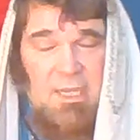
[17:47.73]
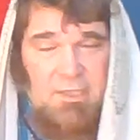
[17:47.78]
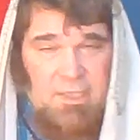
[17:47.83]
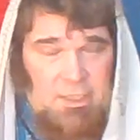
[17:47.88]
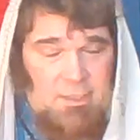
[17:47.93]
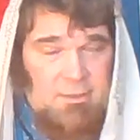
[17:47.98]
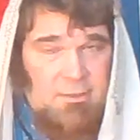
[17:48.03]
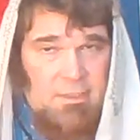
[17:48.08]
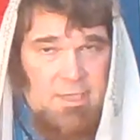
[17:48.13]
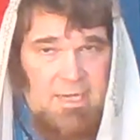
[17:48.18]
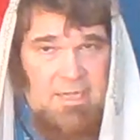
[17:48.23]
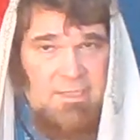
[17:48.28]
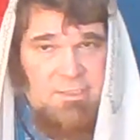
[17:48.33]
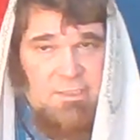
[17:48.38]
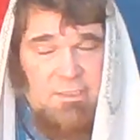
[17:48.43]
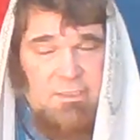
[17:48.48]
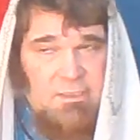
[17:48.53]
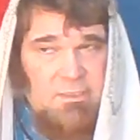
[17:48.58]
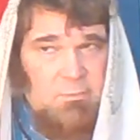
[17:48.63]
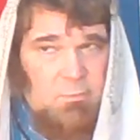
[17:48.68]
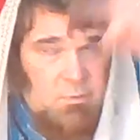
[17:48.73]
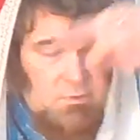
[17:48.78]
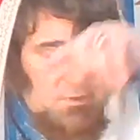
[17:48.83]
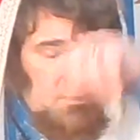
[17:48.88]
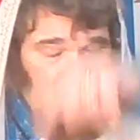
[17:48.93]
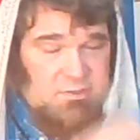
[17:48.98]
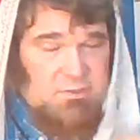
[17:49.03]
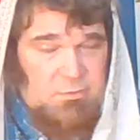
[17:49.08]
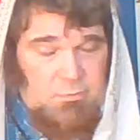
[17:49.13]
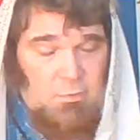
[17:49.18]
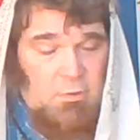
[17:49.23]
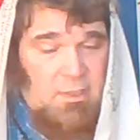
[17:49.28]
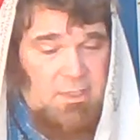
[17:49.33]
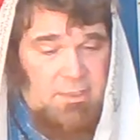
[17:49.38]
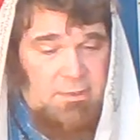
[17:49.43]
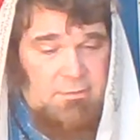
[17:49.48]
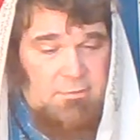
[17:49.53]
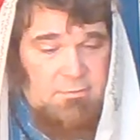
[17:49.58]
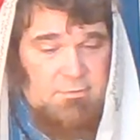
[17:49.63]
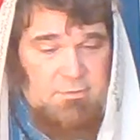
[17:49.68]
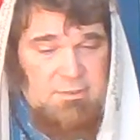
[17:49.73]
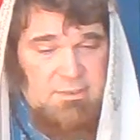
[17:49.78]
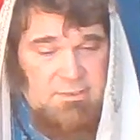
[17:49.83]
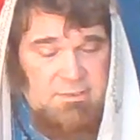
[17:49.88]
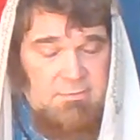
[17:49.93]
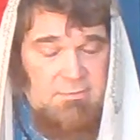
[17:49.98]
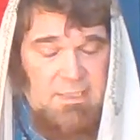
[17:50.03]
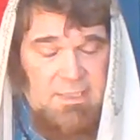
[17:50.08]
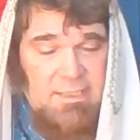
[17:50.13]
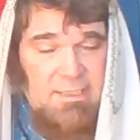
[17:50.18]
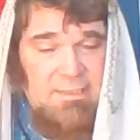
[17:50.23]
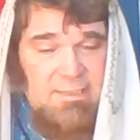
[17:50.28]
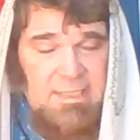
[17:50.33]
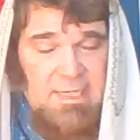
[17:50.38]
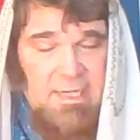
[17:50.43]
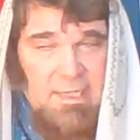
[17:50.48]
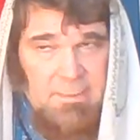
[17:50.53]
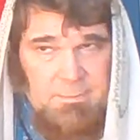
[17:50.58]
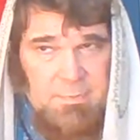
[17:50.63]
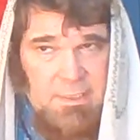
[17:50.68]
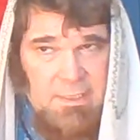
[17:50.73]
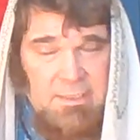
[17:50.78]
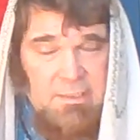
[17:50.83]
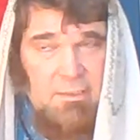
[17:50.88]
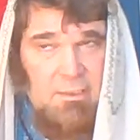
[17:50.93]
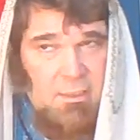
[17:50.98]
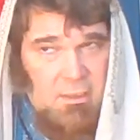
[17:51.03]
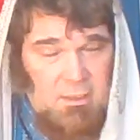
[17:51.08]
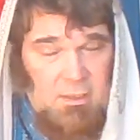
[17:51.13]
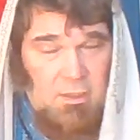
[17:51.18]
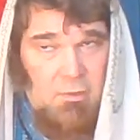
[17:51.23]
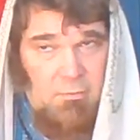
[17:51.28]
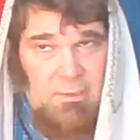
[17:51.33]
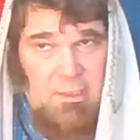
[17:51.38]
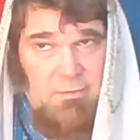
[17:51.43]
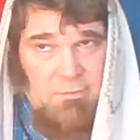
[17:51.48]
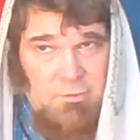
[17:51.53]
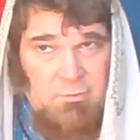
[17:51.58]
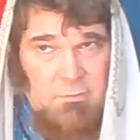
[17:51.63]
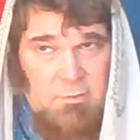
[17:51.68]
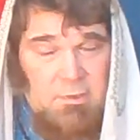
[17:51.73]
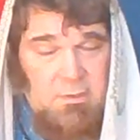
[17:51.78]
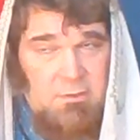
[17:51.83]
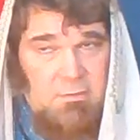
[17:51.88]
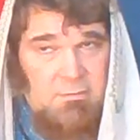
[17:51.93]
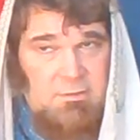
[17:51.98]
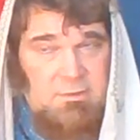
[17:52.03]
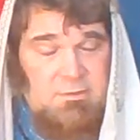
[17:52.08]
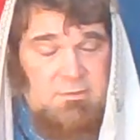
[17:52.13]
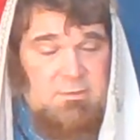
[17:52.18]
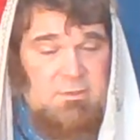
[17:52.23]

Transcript: your nations will destroy you, just like it's happening all around the world.